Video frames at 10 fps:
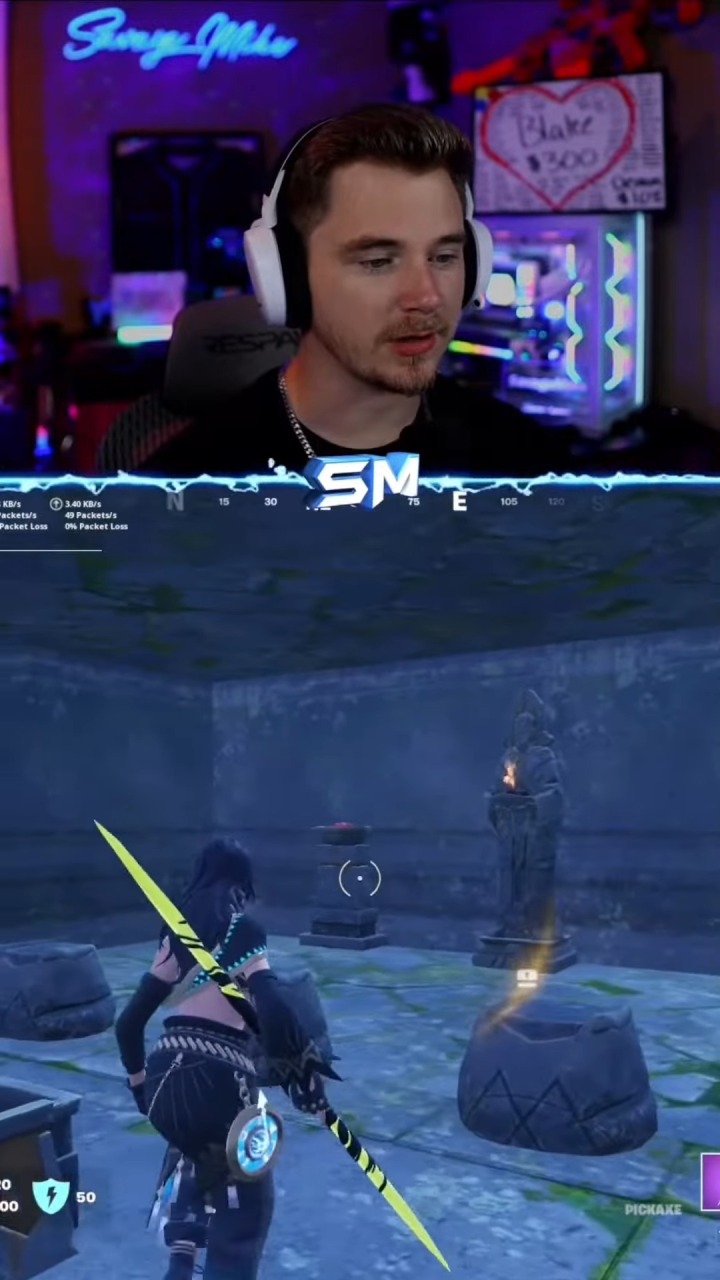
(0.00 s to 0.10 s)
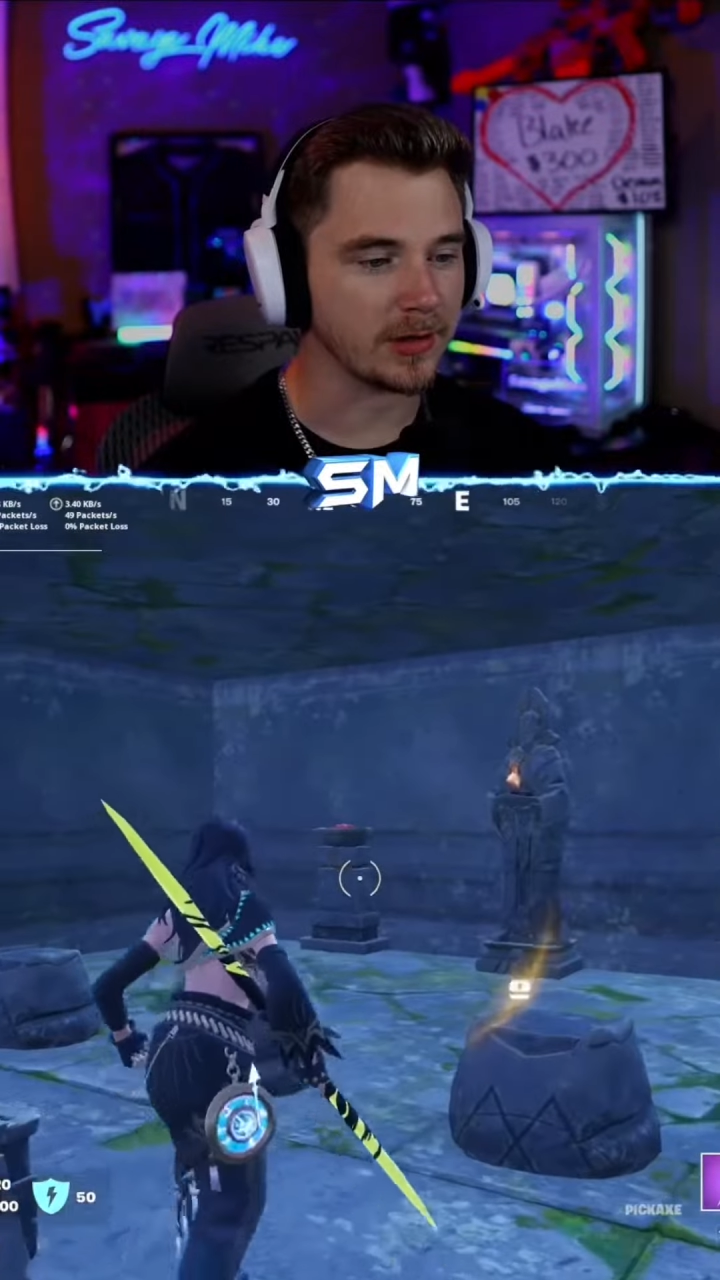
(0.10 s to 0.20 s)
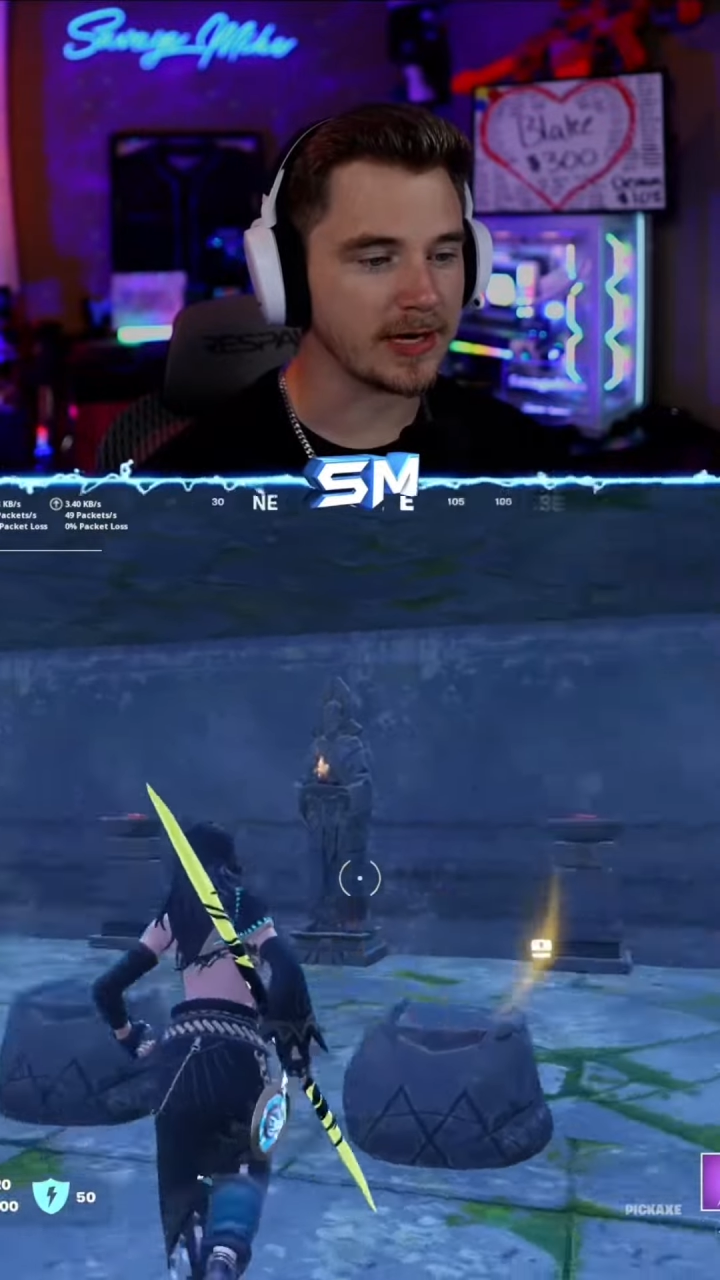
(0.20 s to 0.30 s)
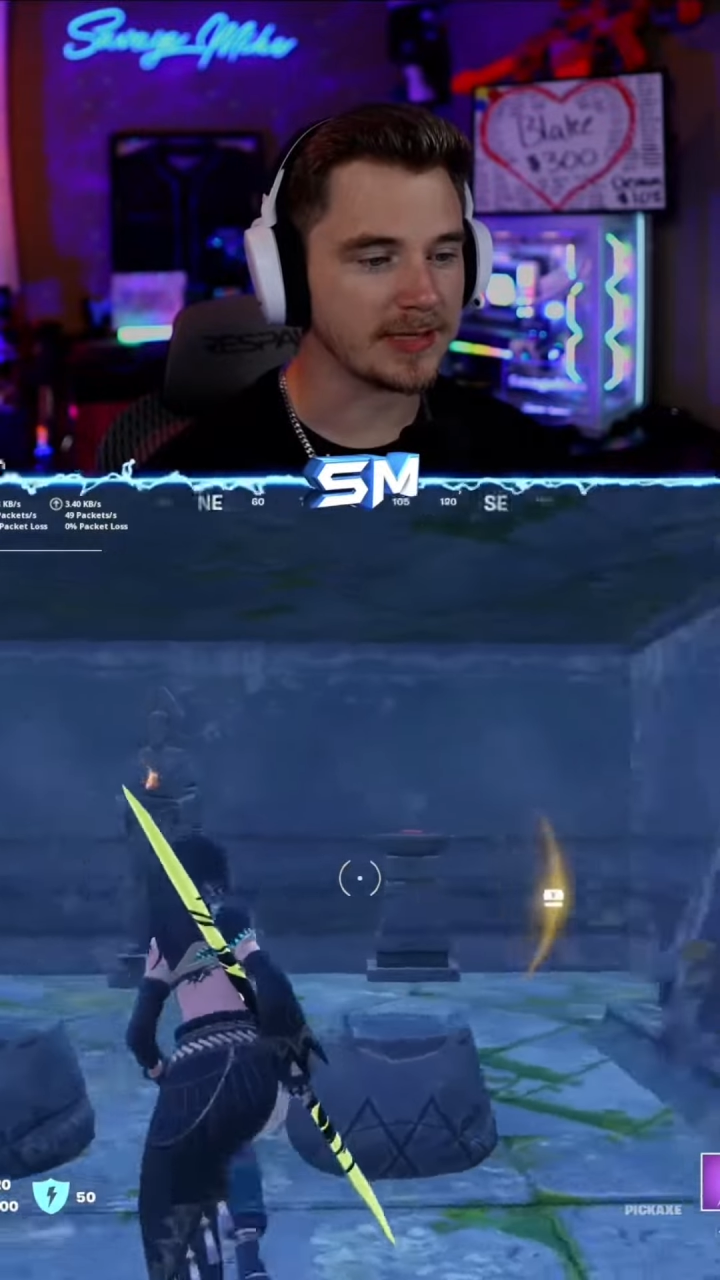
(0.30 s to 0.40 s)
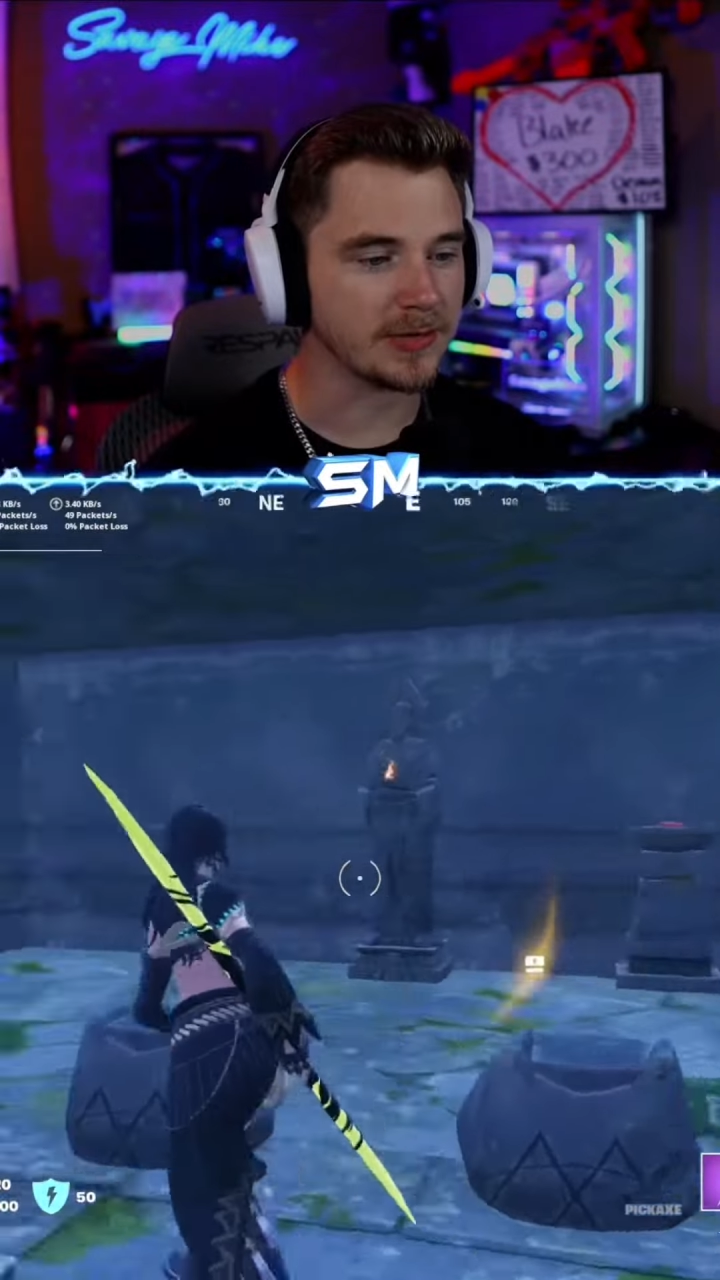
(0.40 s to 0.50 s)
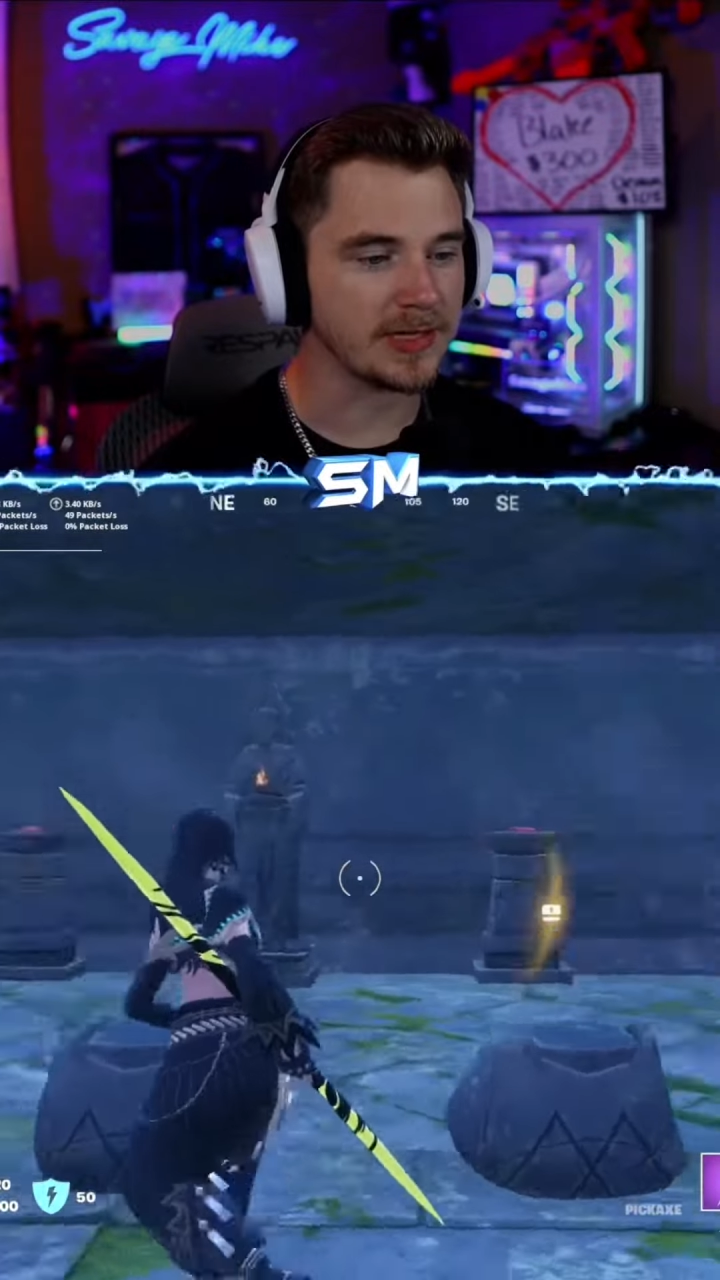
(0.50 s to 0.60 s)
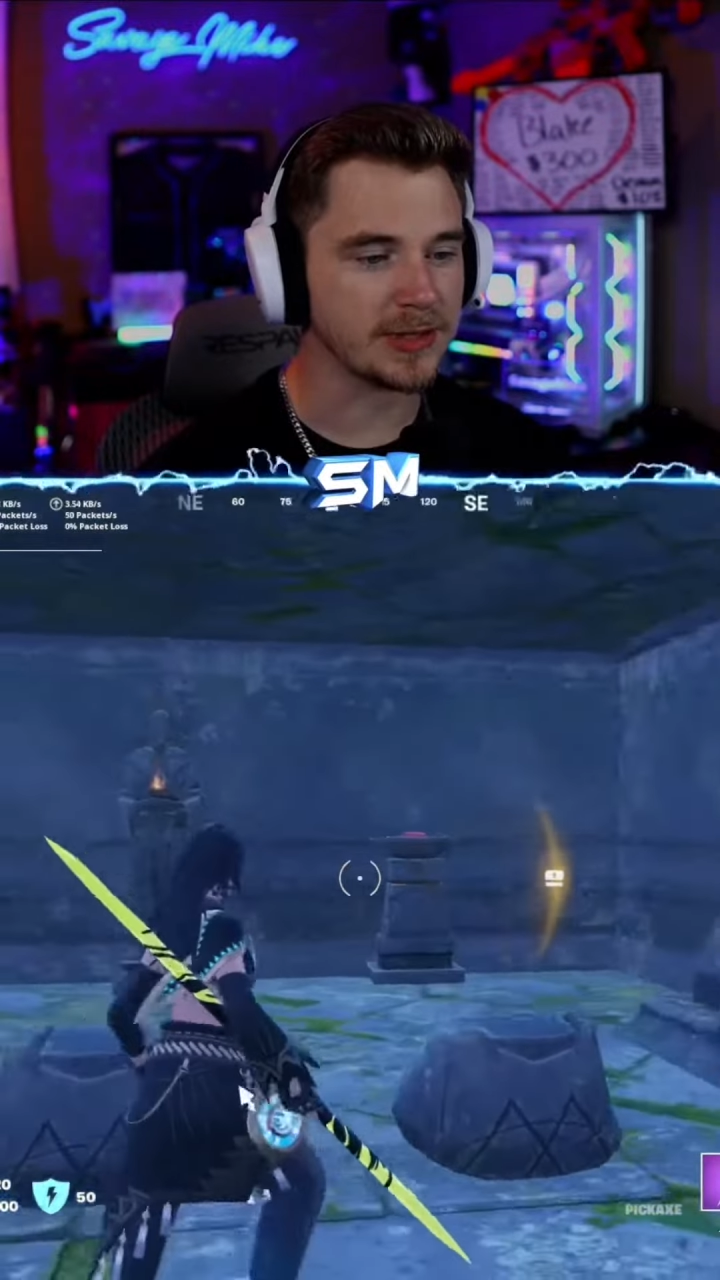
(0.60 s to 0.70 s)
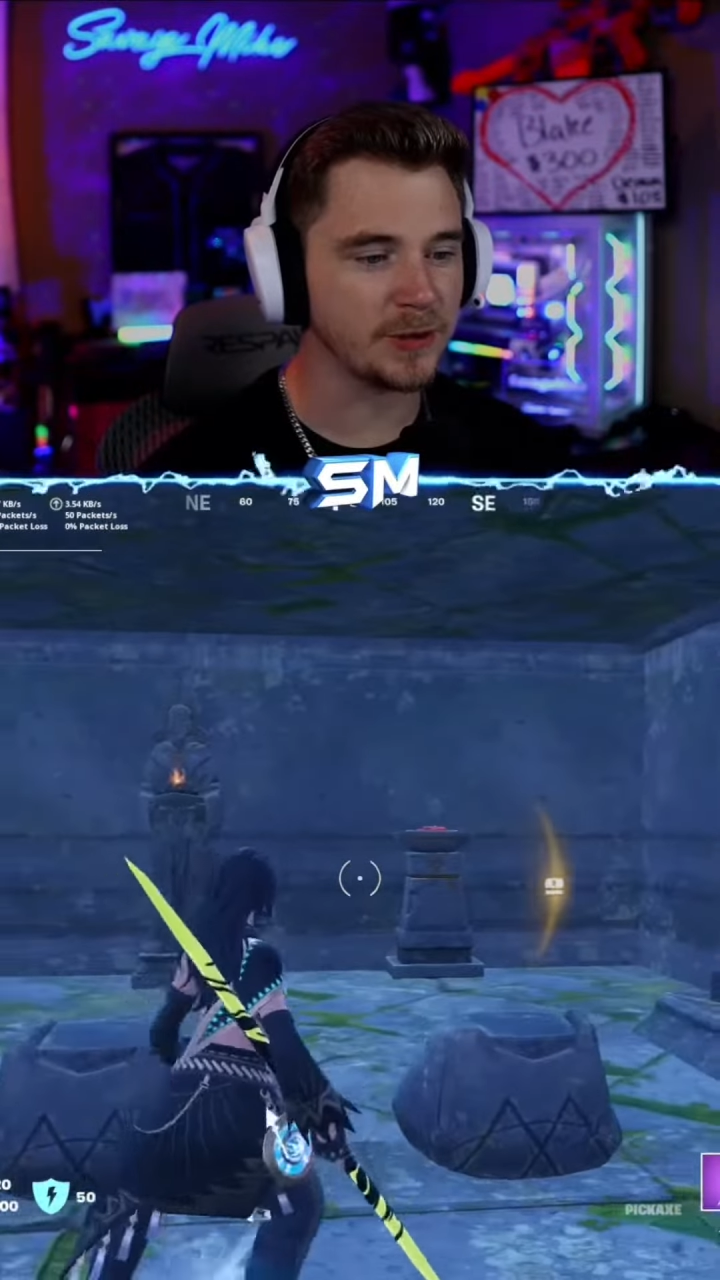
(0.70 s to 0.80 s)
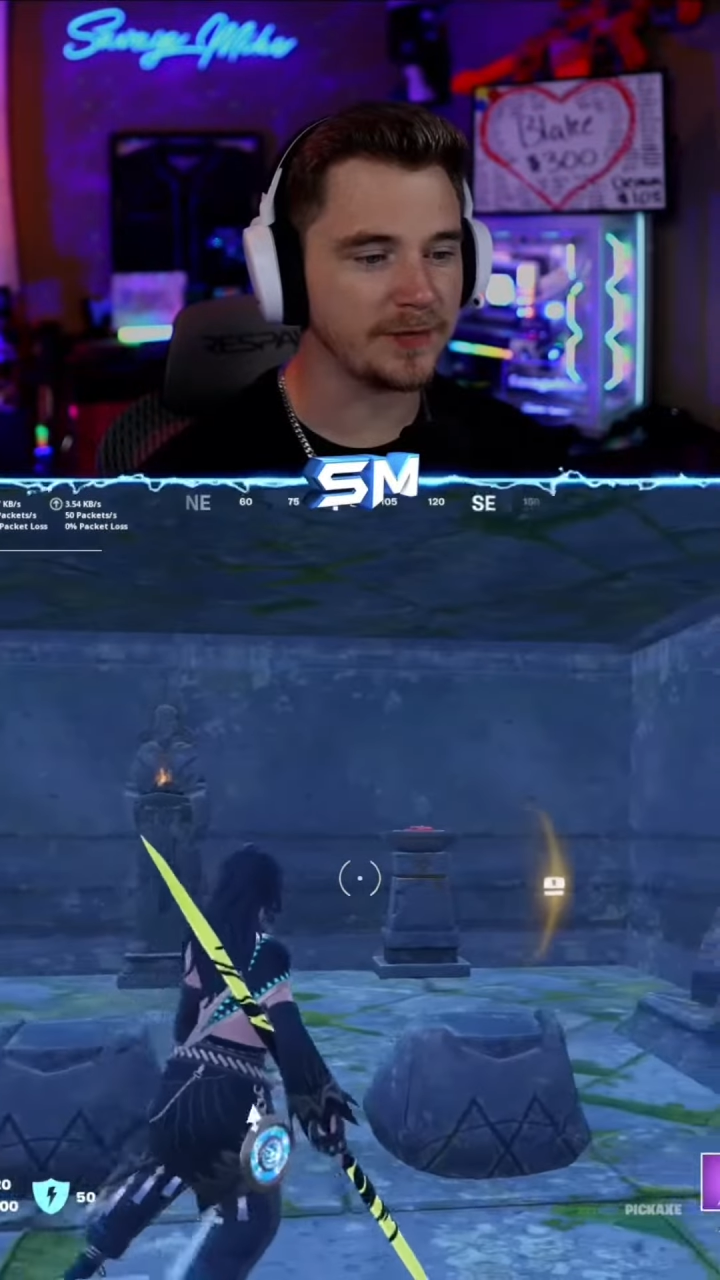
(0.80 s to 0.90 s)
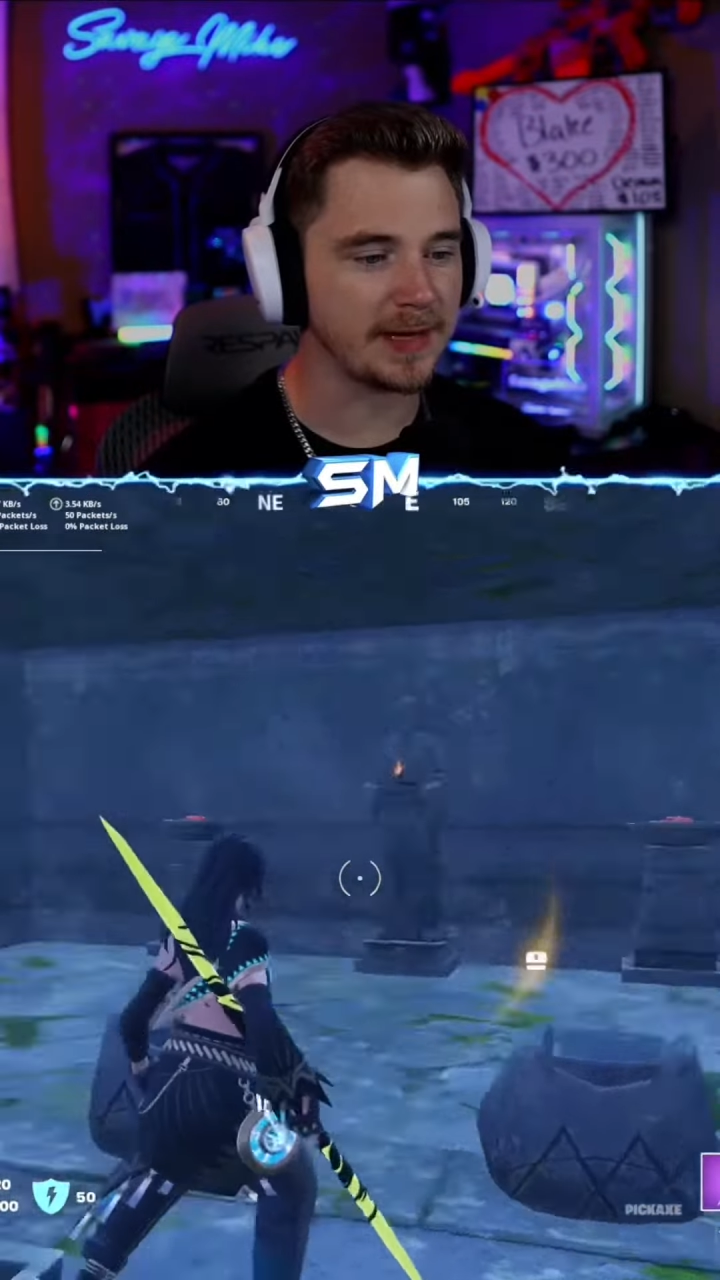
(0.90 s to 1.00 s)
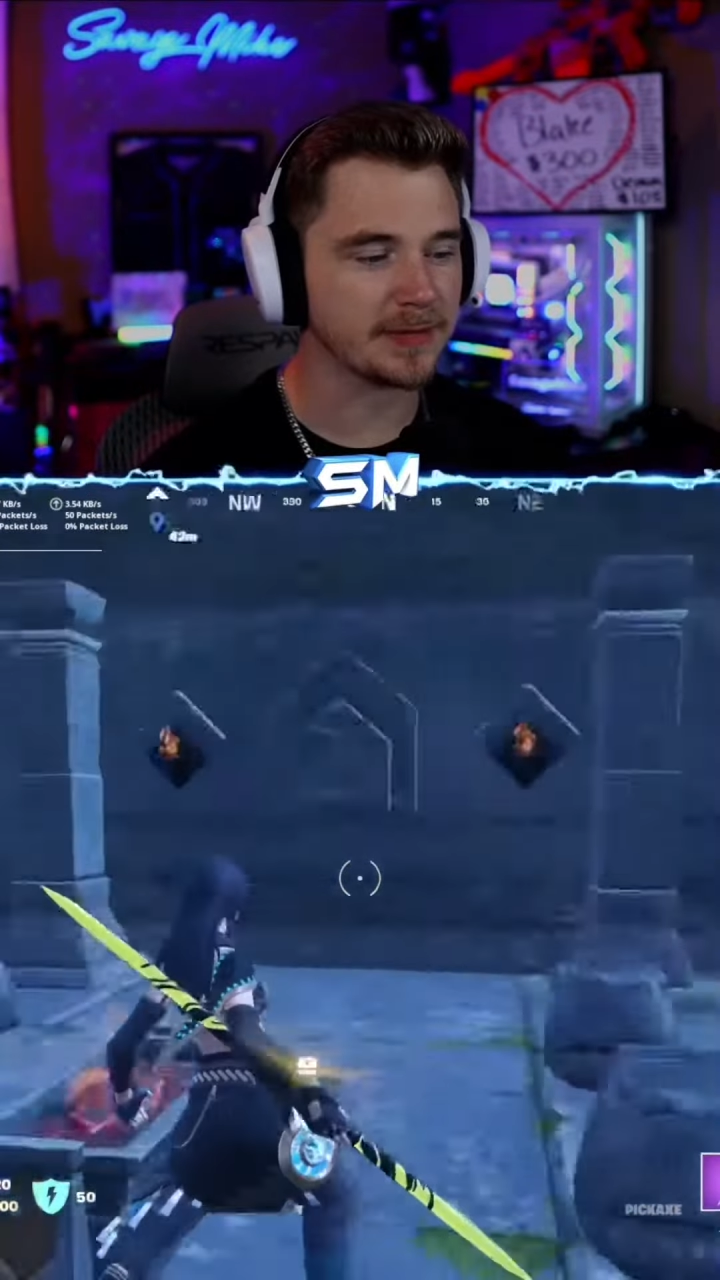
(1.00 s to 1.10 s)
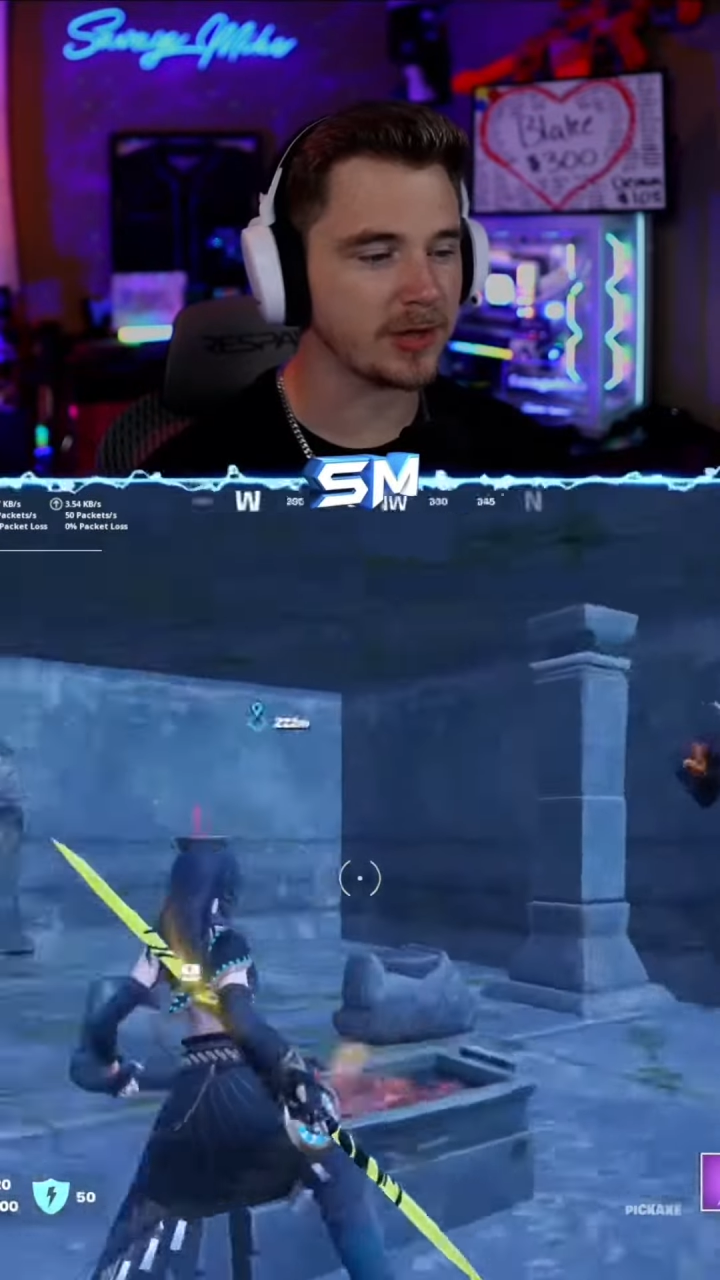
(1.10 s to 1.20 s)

Okay, so these two flames are